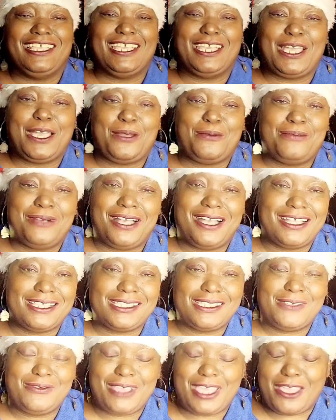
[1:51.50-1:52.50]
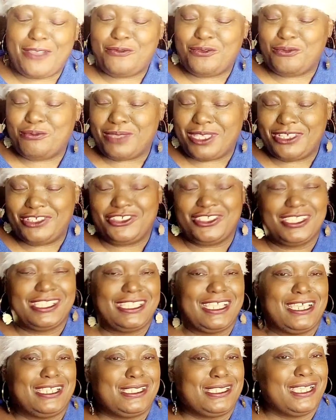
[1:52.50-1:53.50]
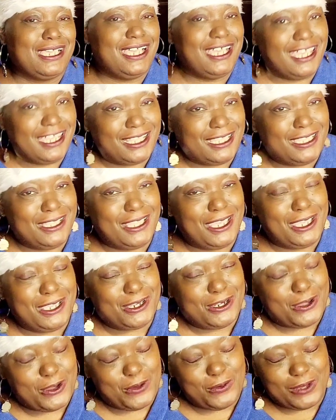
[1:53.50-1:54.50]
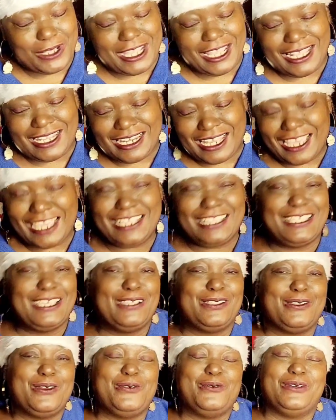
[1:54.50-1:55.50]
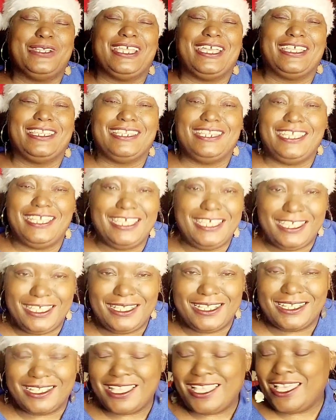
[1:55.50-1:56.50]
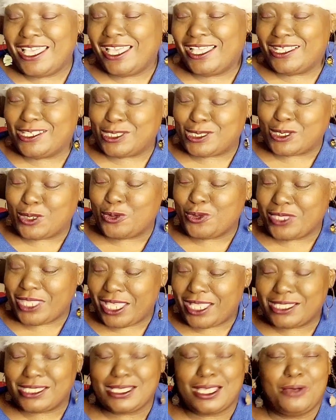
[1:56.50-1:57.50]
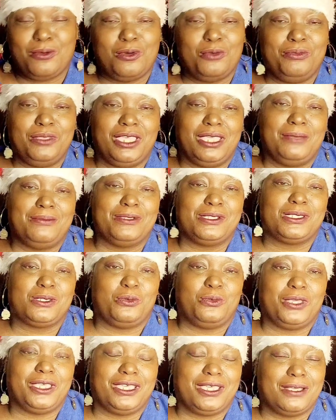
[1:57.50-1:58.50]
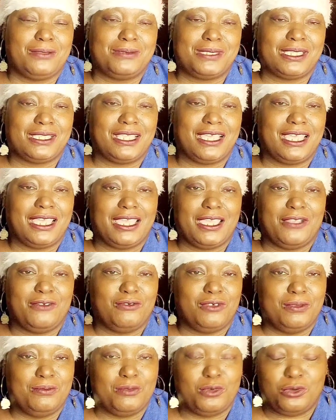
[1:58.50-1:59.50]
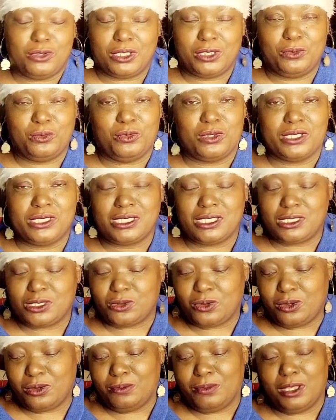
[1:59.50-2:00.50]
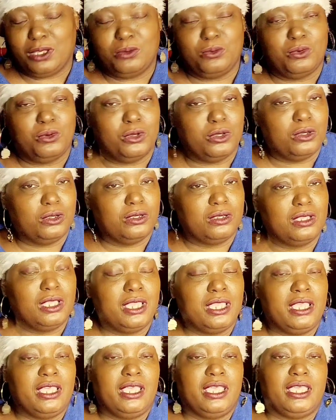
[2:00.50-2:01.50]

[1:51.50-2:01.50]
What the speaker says: And it got positive affirmations. I said, honey, they know what I like. They know what I need. And so, yes, I will be able to wake up to that every morning once it's on my wall.